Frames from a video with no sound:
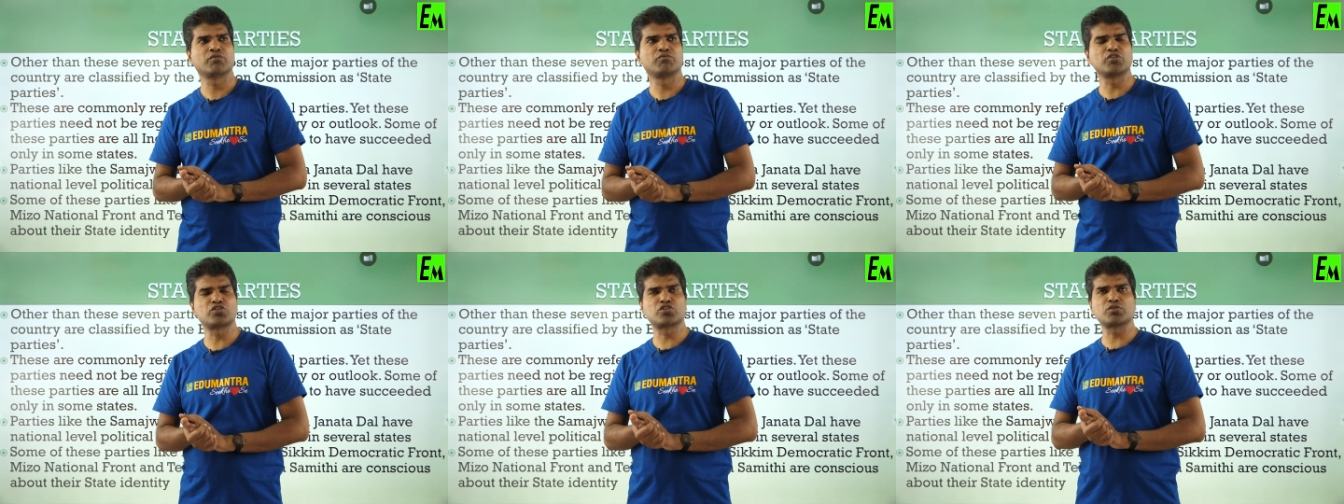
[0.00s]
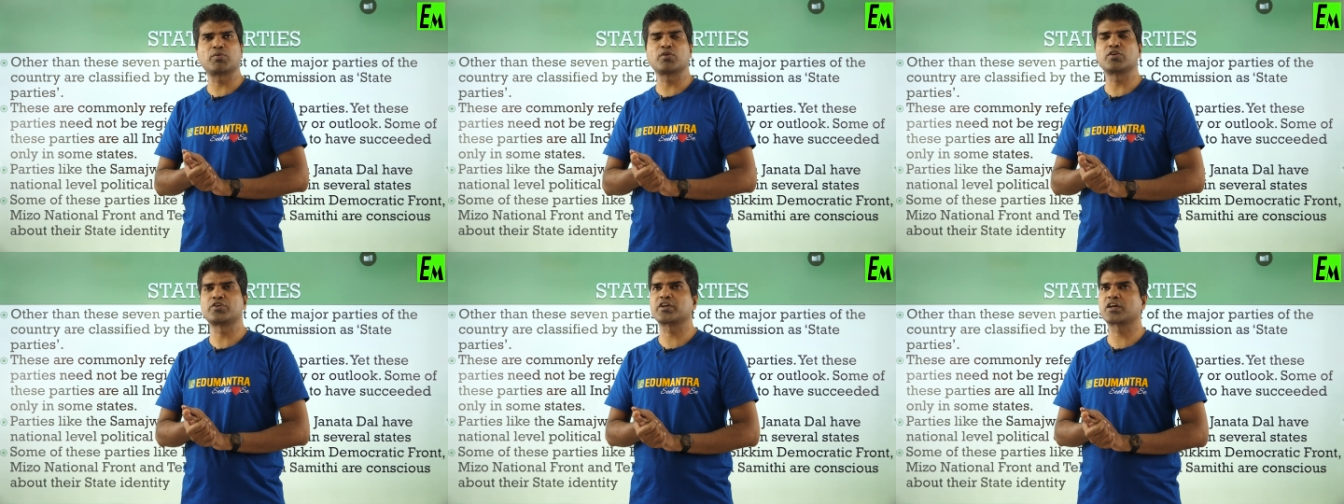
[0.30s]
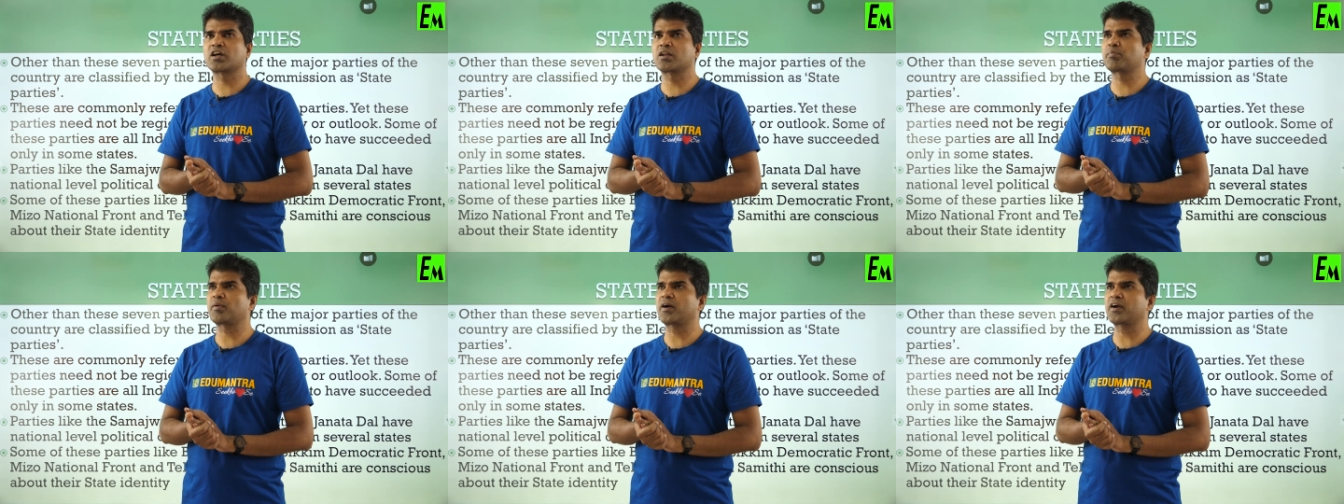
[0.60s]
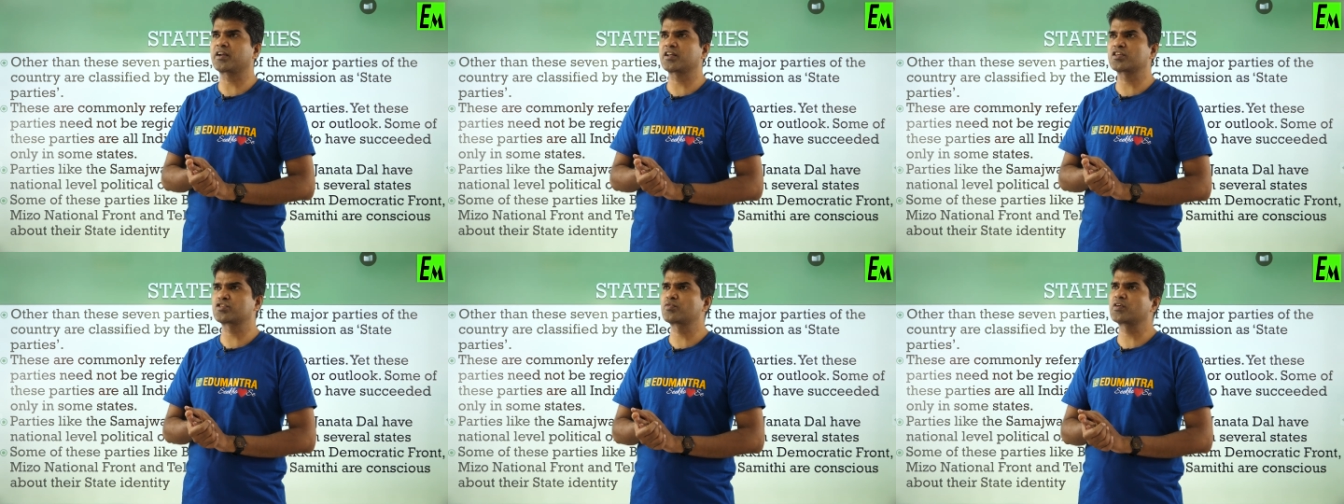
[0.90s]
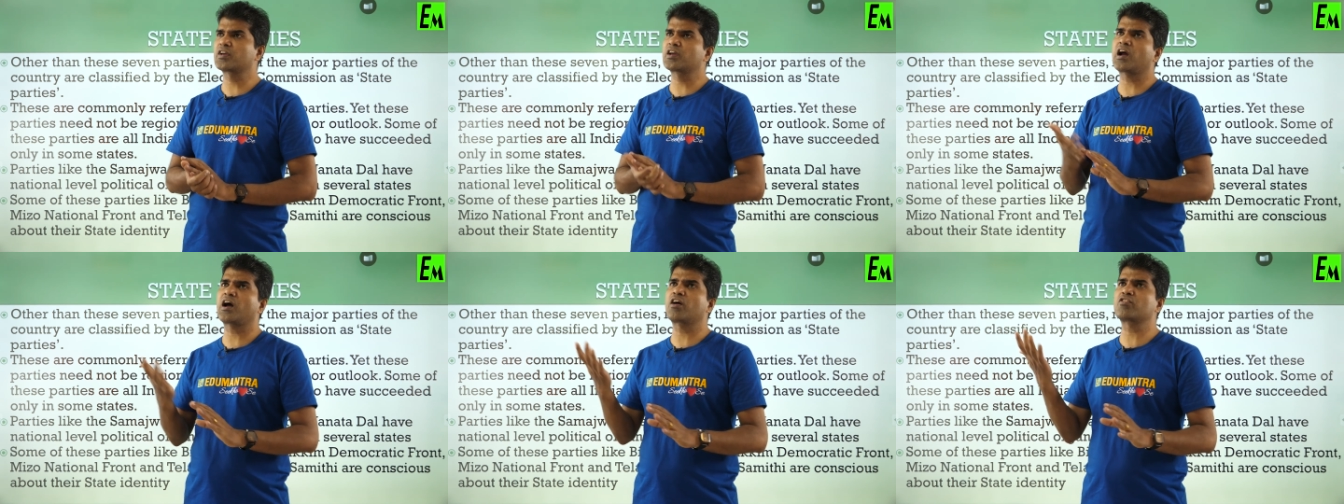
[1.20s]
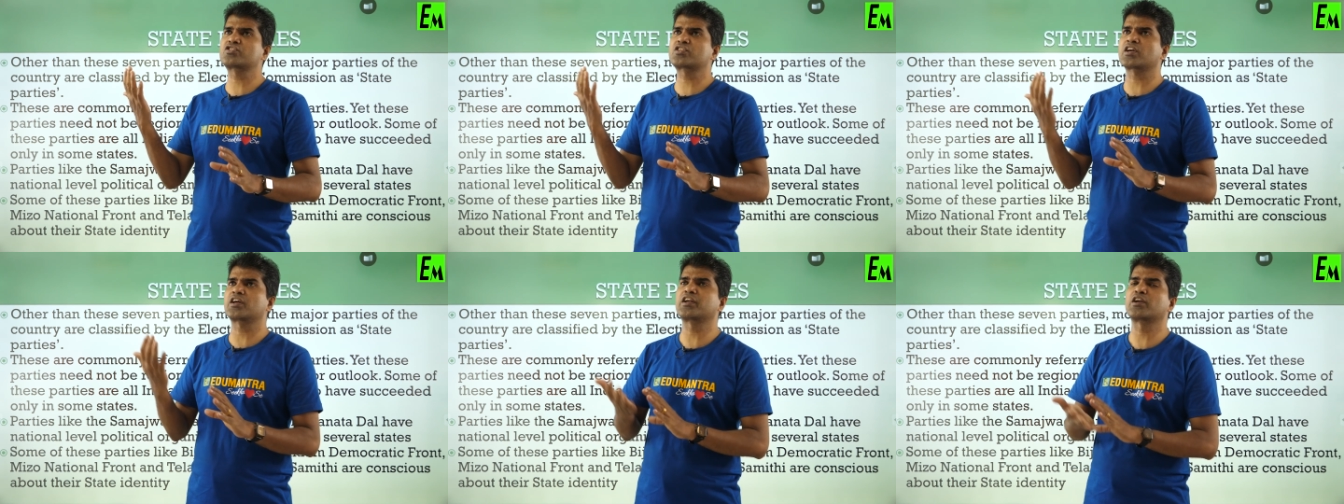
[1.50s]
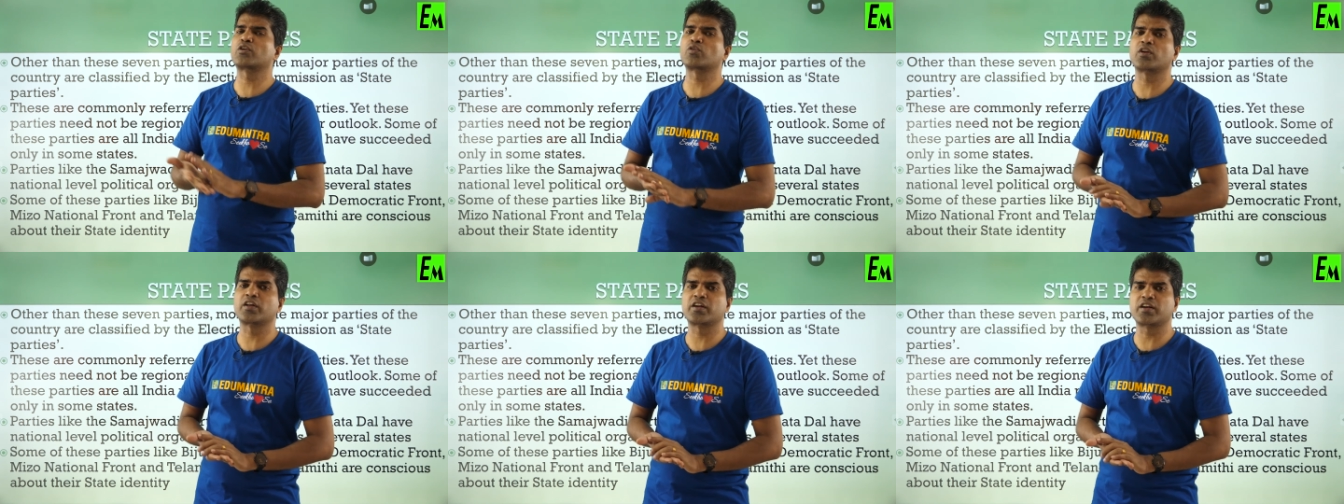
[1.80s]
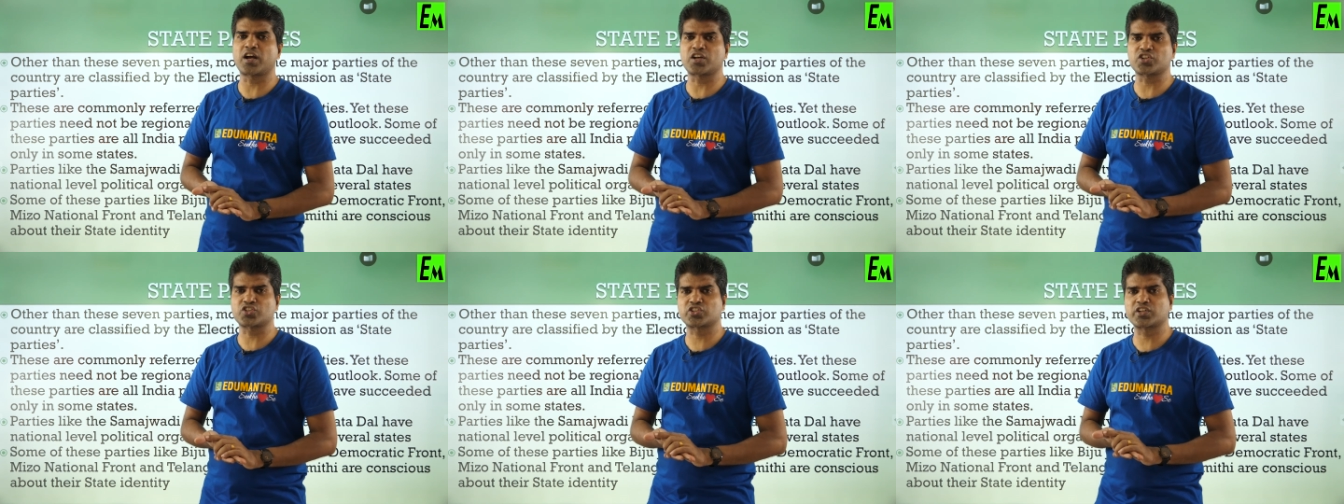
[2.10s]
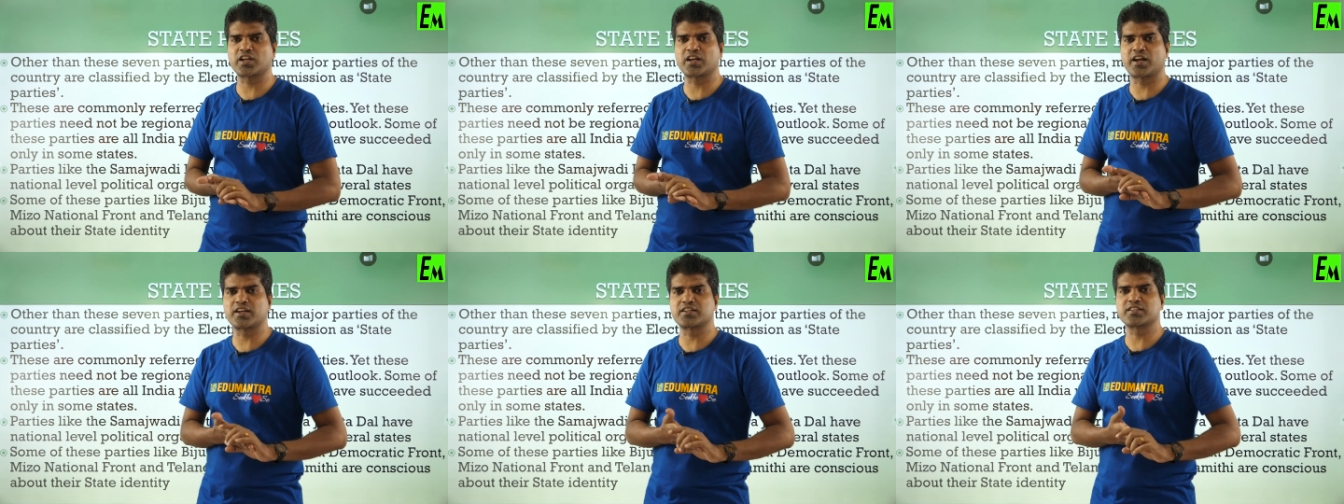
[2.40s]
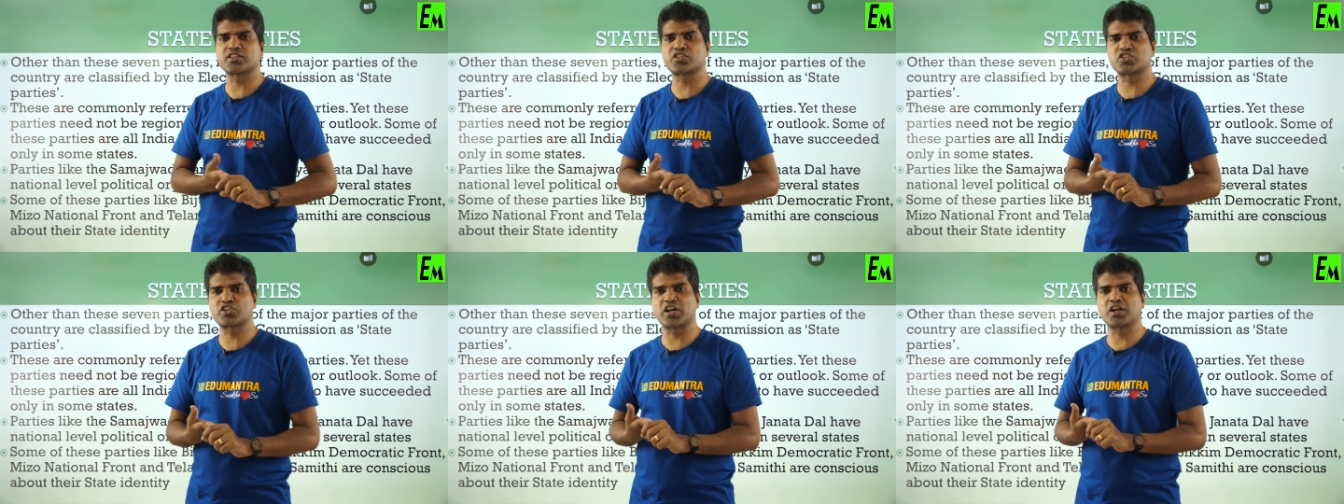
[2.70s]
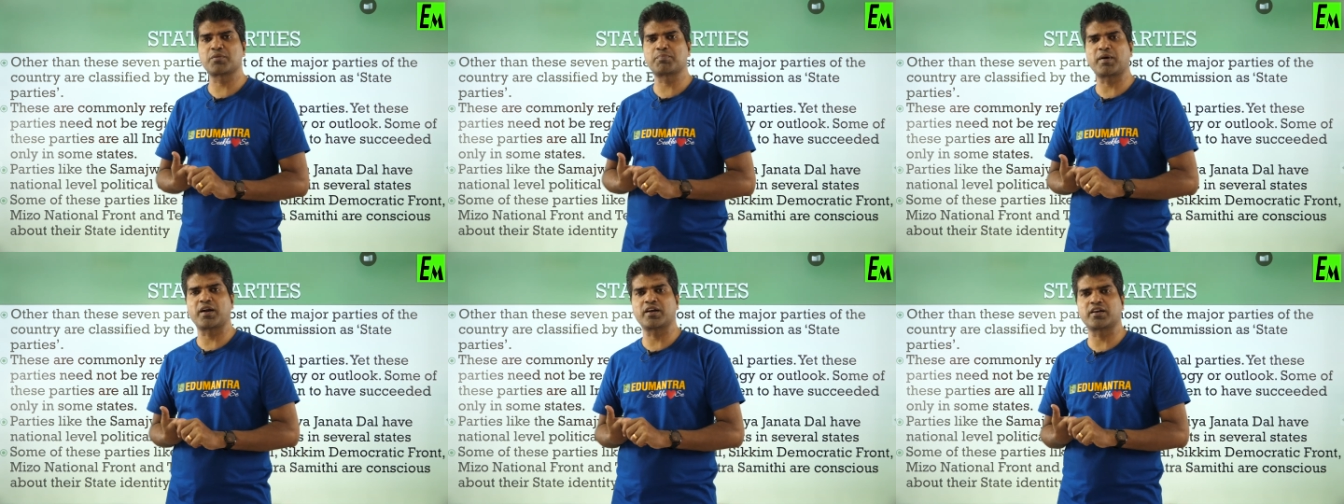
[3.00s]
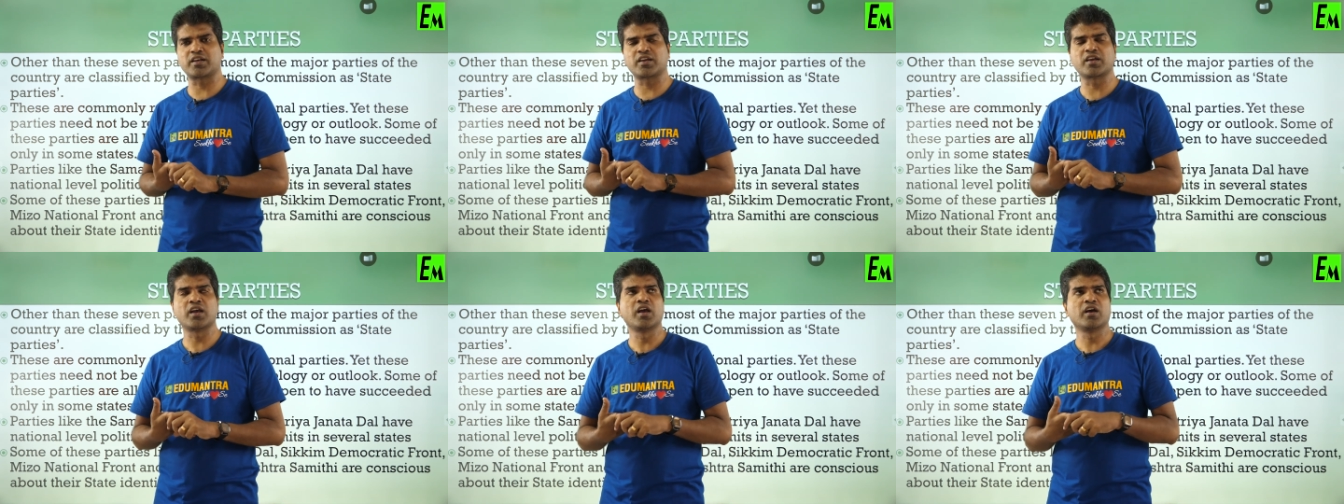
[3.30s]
which political parties we have studied only national and the state party